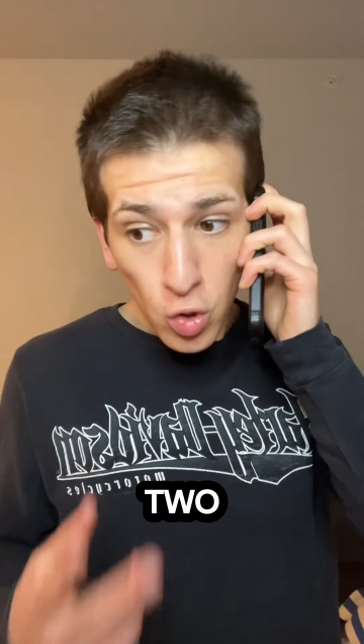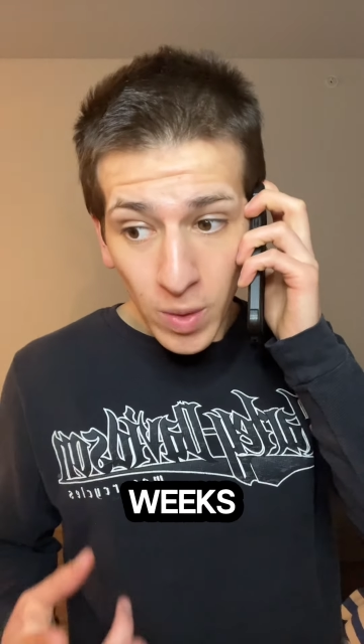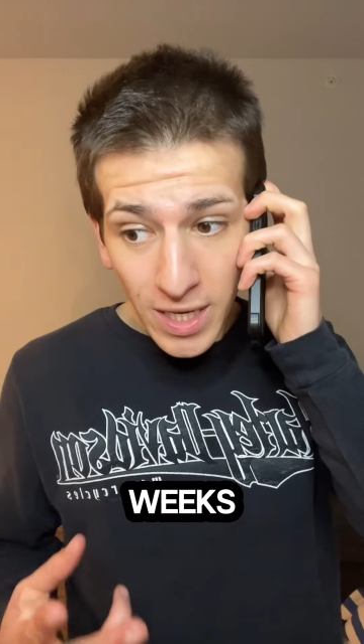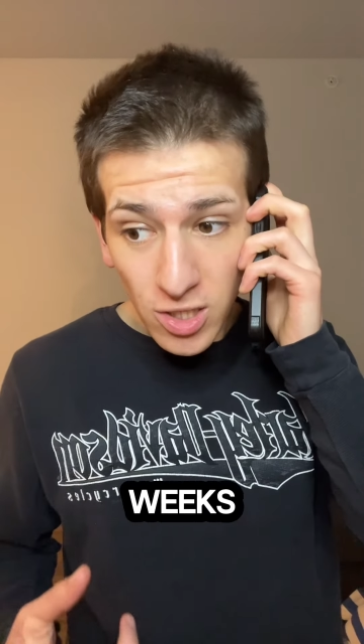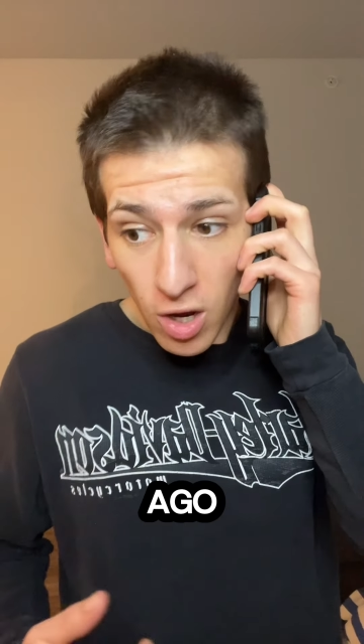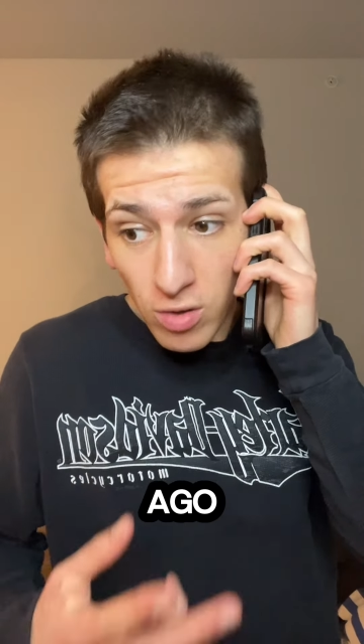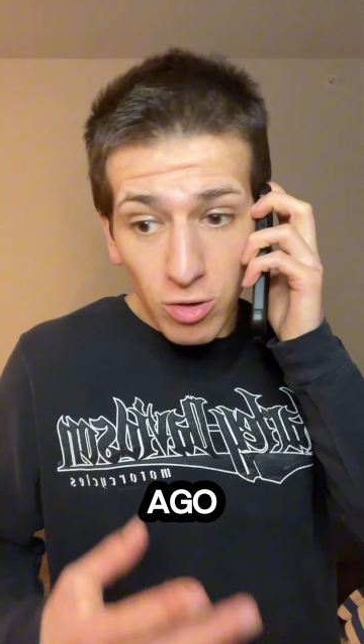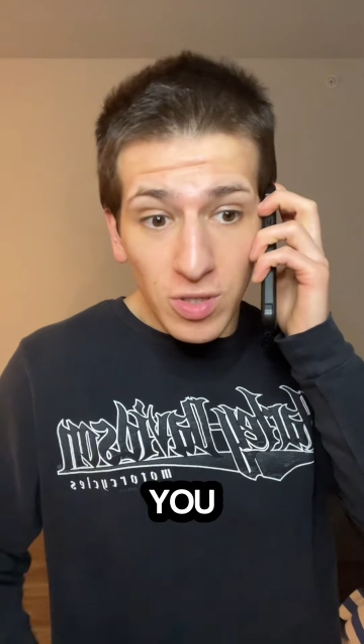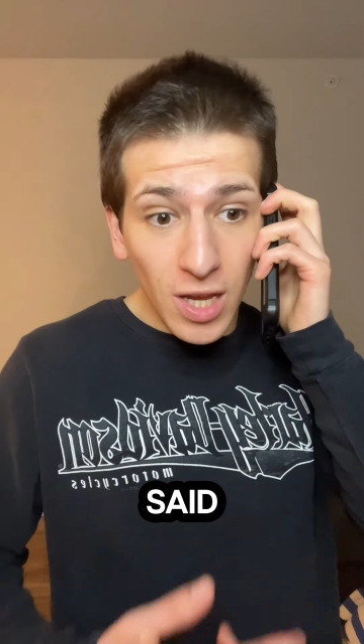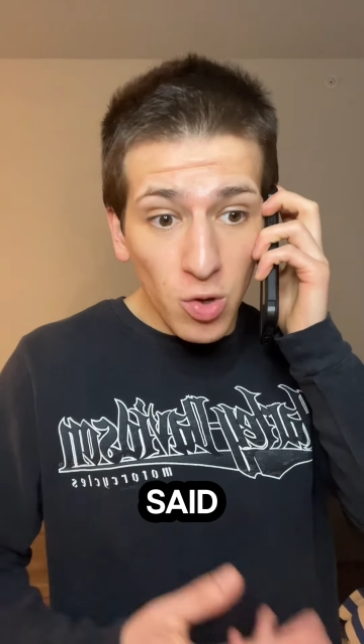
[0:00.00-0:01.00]
weeks ago, you
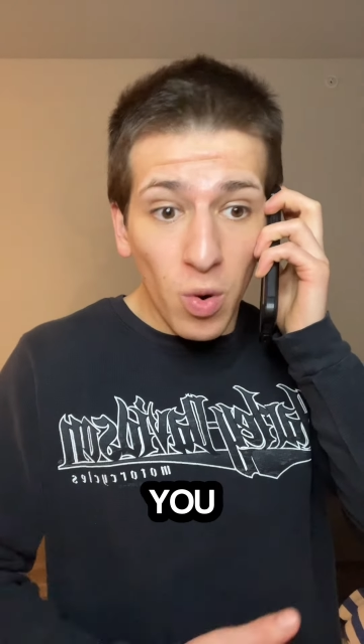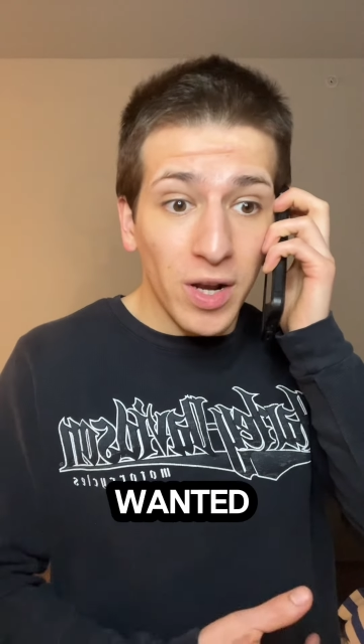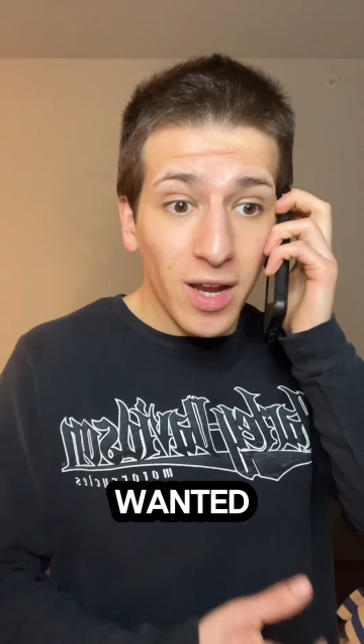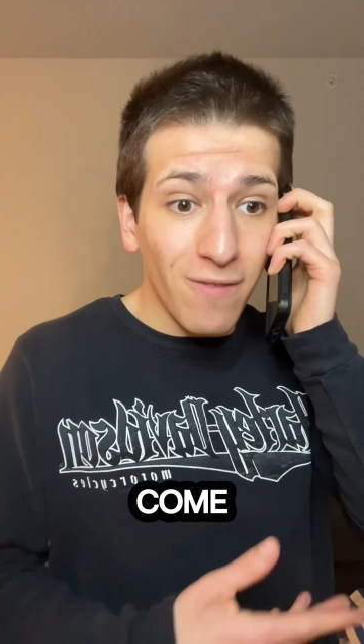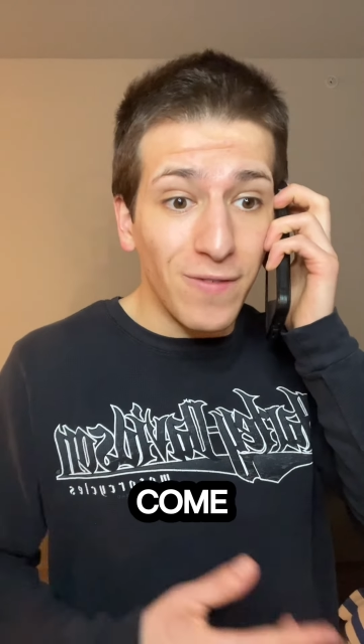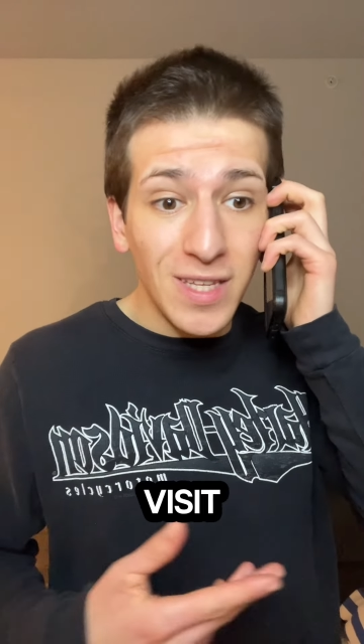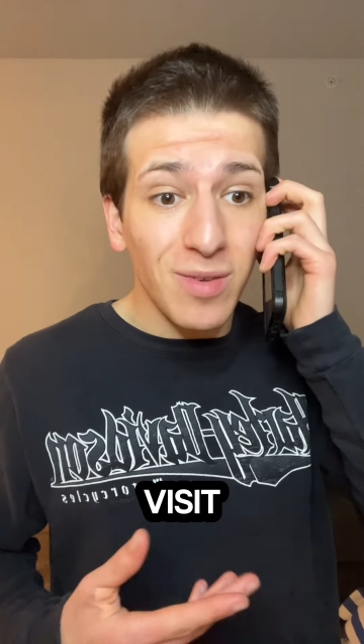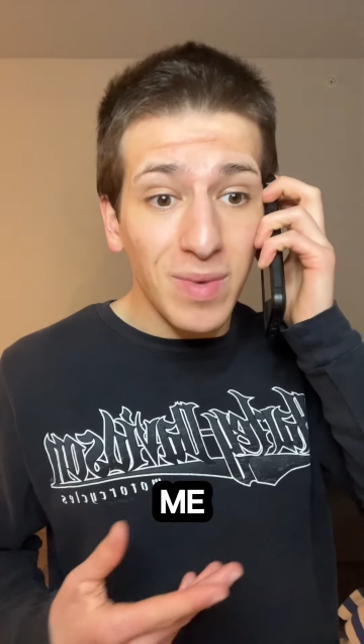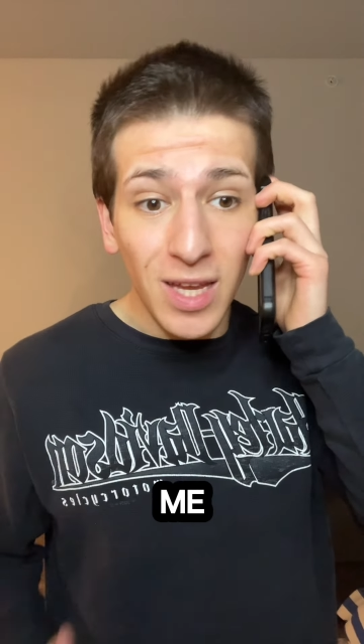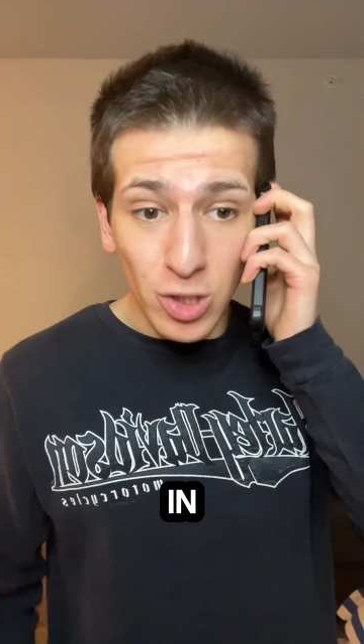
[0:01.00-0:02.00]
said you wanted to come
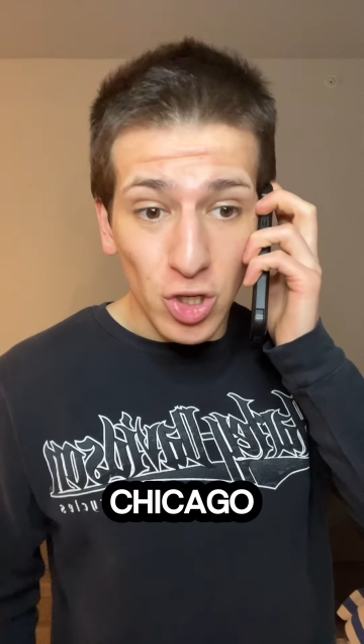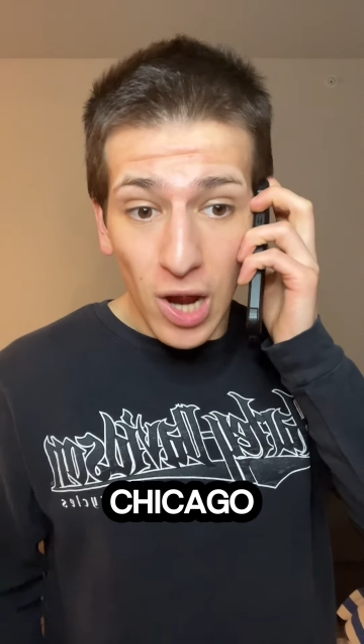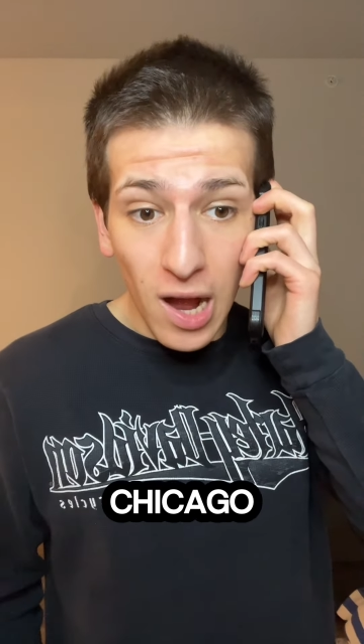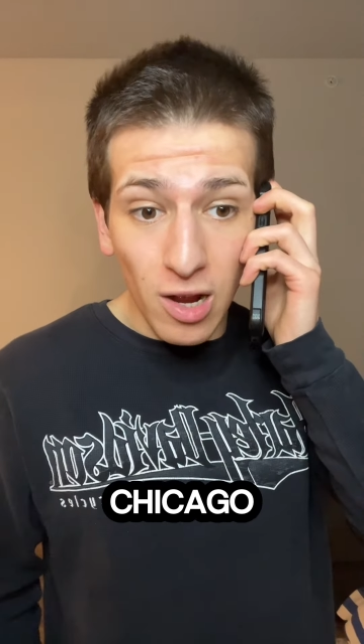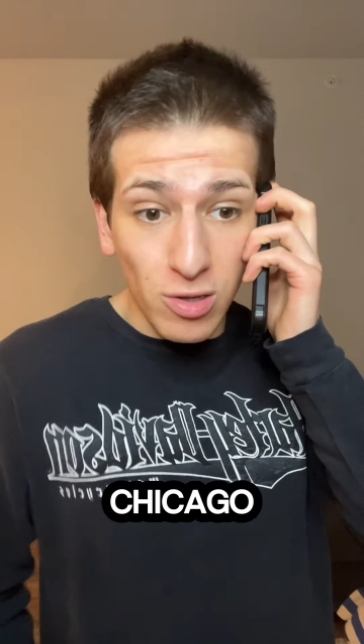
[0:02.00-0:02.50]
visit me in Chicago,